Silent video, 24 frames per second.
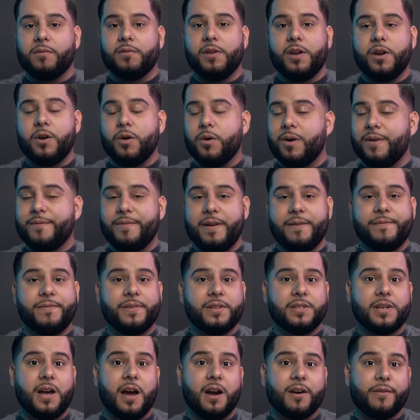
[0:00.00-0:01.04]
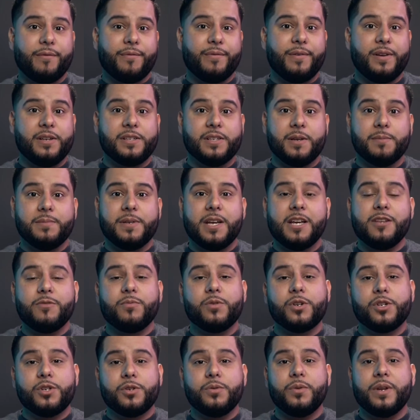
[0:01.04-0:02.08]
you know, event photography, sometimes
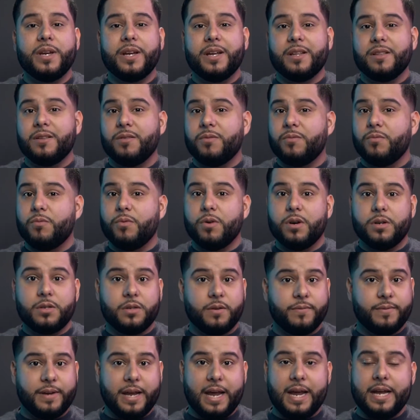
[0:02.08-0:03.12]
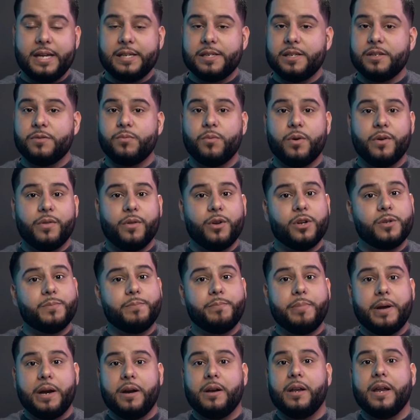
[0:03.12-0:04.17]
we're shooting in the worst of cases where there's
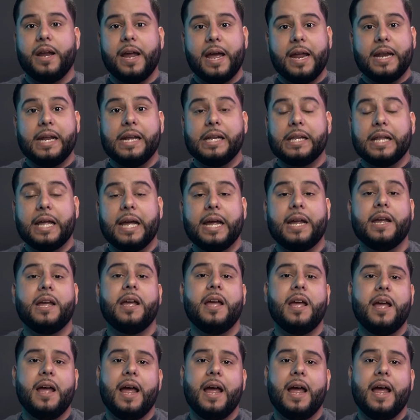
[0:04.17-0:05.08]
barely any light.